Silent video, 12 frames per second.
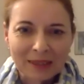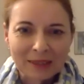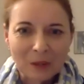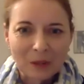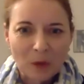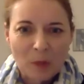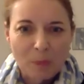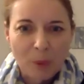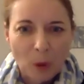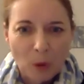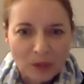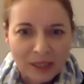
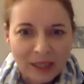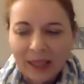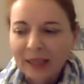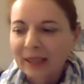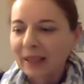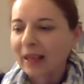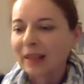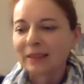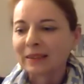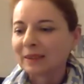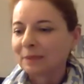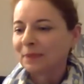imposing
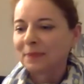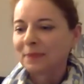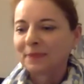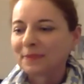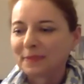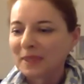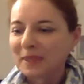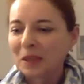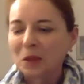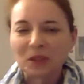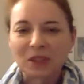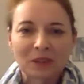and,
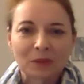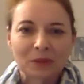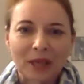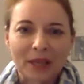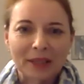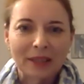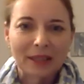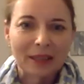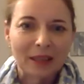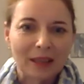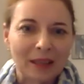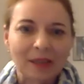just writing
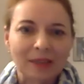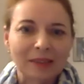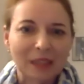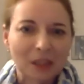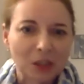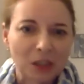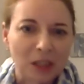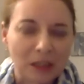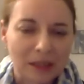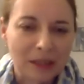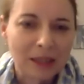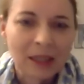a little
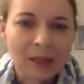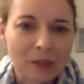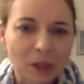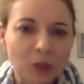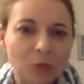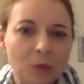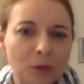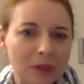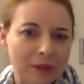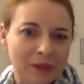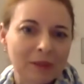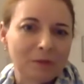section which
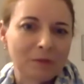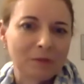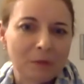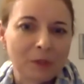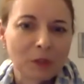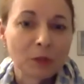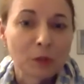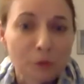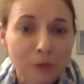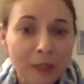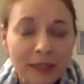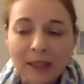would
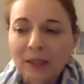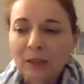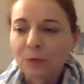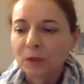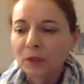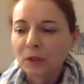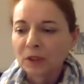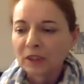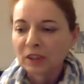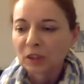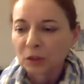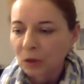fit, and it would not
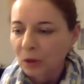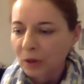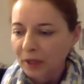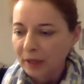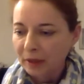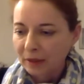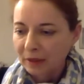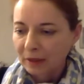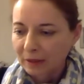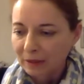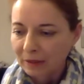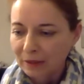destroy
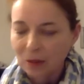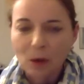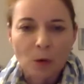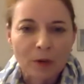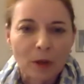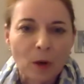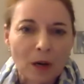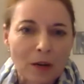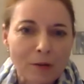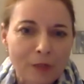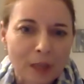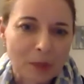the overall
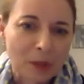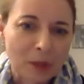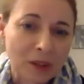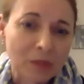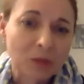effect, because it